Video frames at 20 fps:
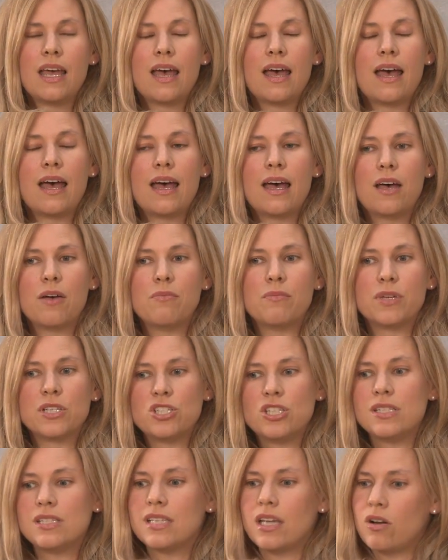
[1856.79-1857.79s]
But
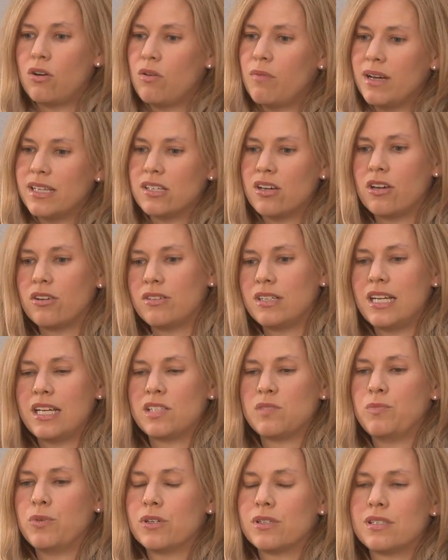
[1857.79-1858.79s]
she said, my daughter
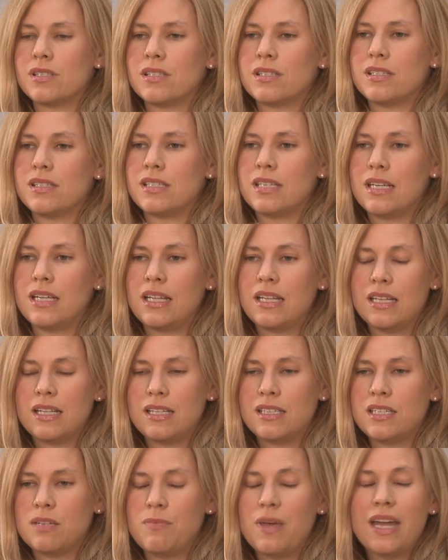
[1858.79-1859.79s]
takes books
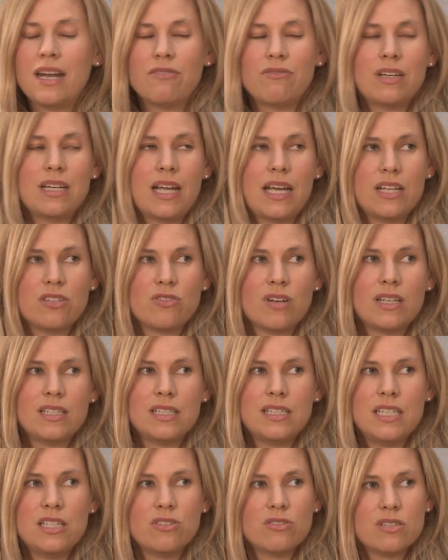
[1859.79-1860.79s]
to bed every night, trying
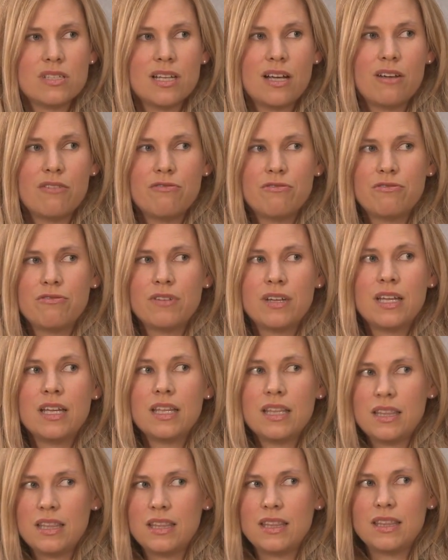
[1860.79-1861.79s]
to teach herself
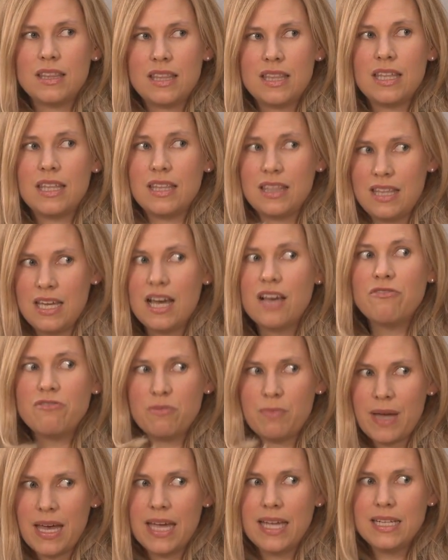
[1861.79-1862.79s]
the
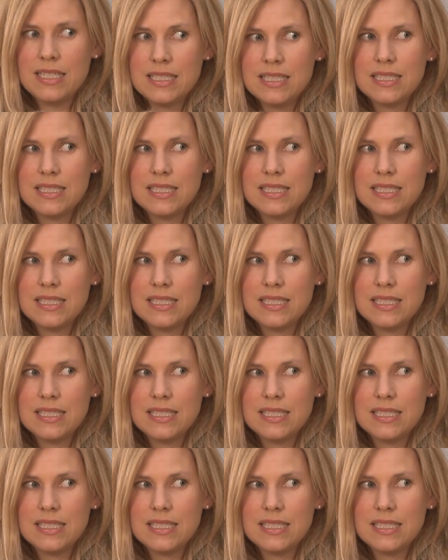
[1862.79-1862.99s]
alphabet.